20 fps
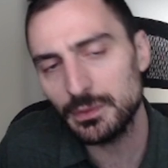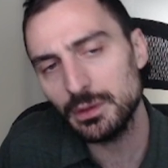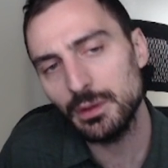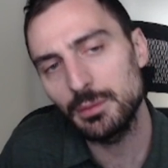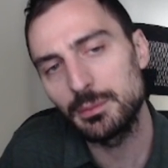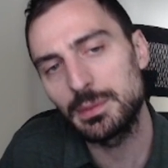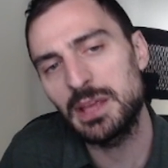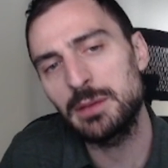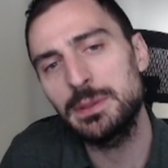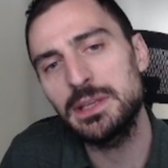
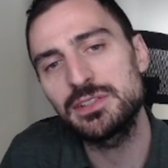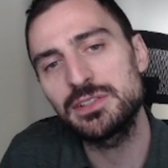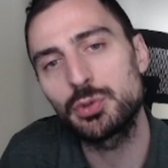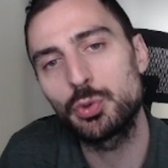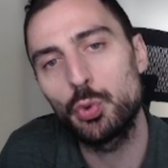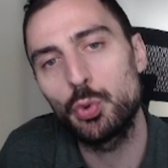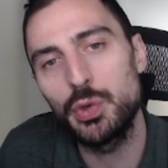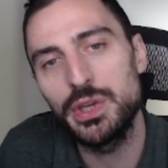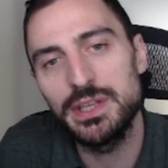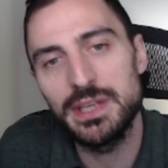Black plays
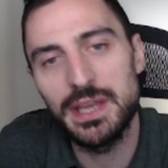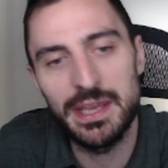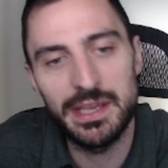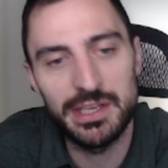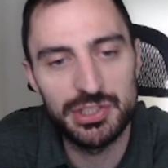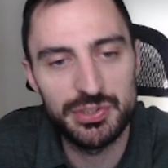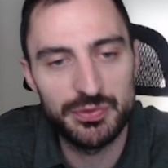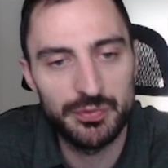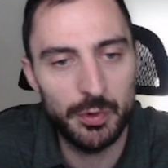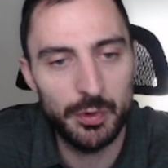queen
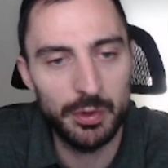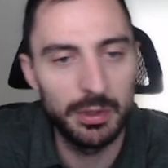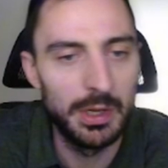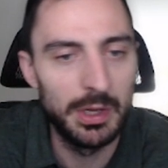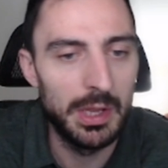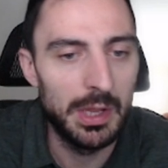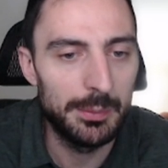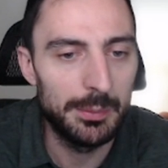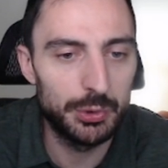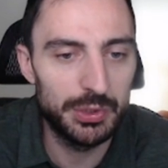h4,
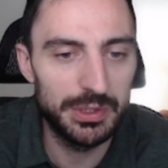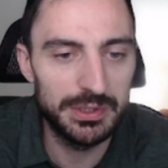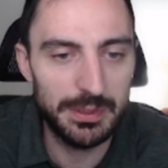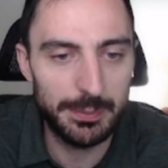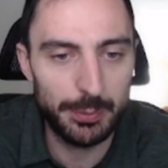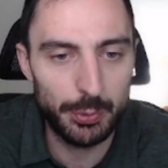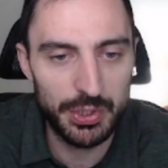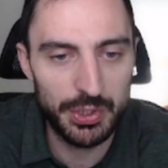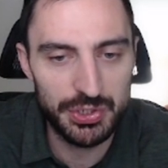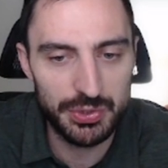putting the
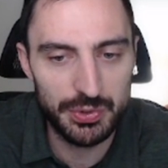pressure